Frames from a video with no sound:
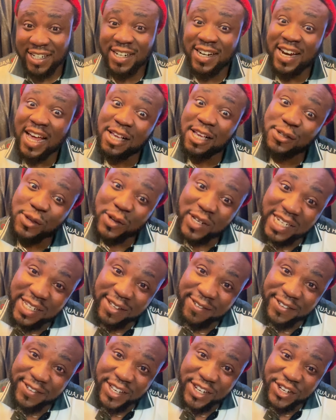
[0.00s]
Now, so
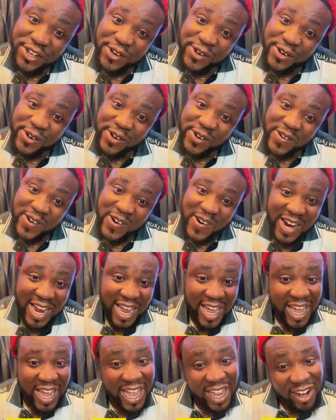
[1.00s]
the video
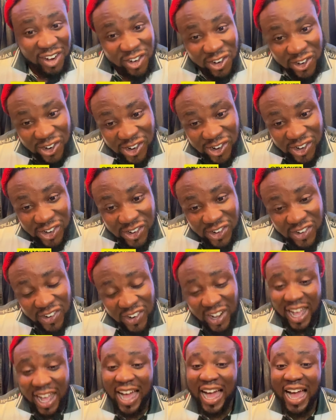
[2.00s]
end.
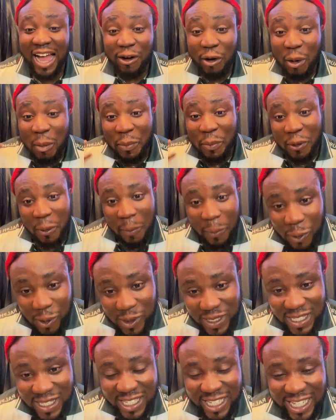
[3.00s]
I don't
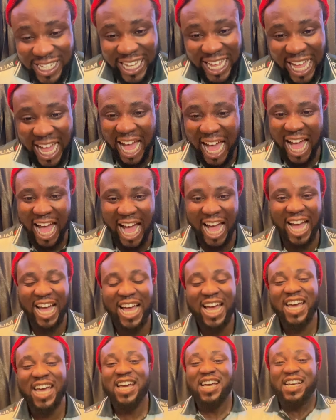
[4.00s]
propose.
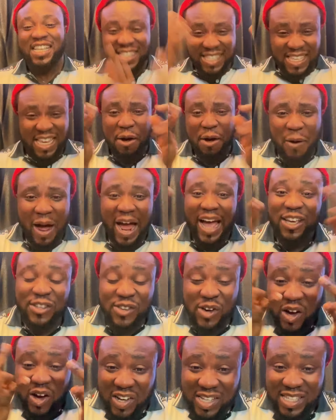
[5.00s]
See why
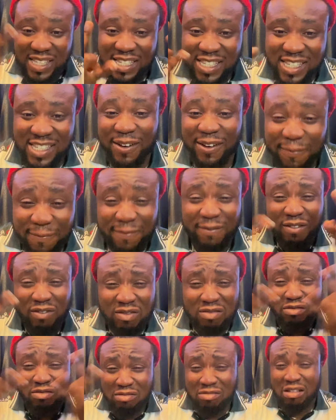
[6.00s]
jokes?
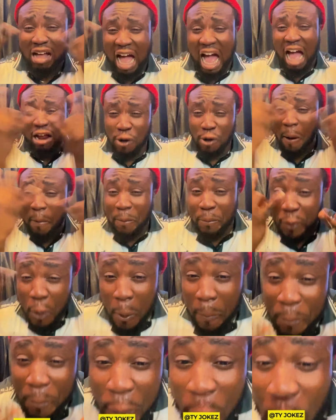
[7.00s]
I don't
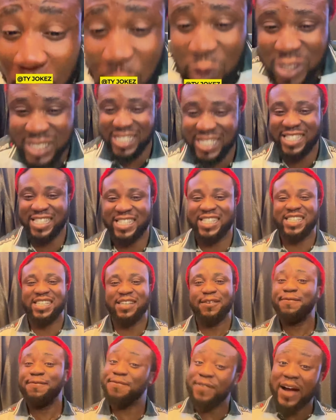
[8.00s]
propose.
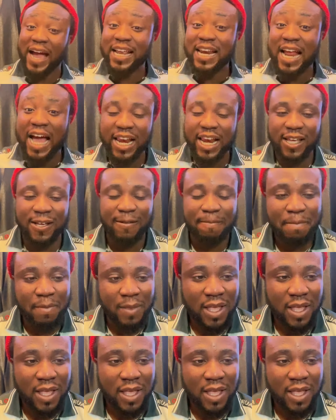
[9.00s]
Finally.